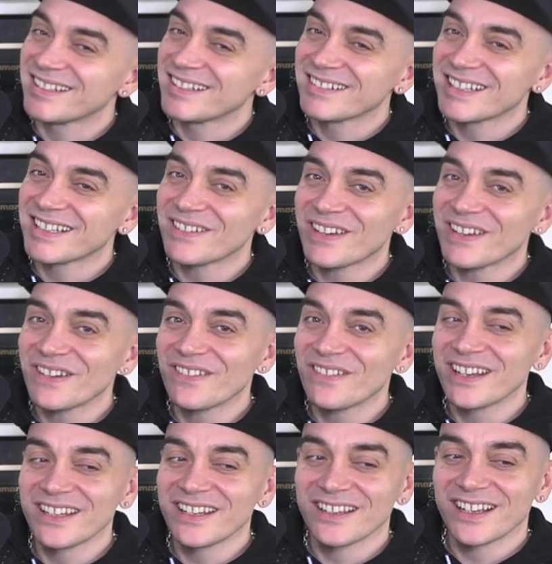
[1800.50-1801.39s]
Yeah,
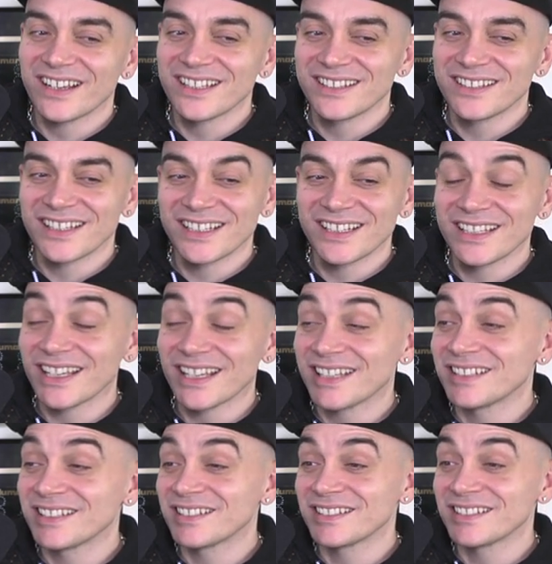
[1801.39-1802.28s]
Kerrang Radio, and
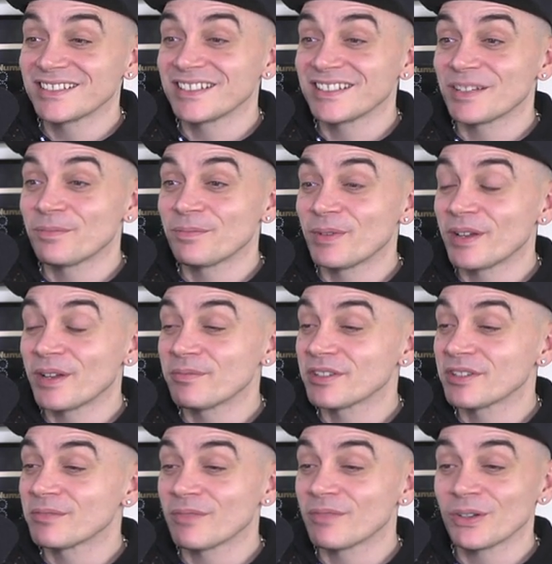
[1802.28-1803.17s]
again, you know, you know,
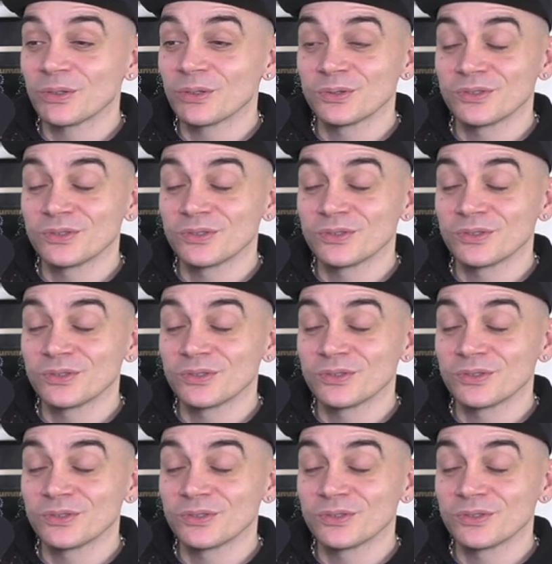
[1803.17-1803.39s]
Birmingham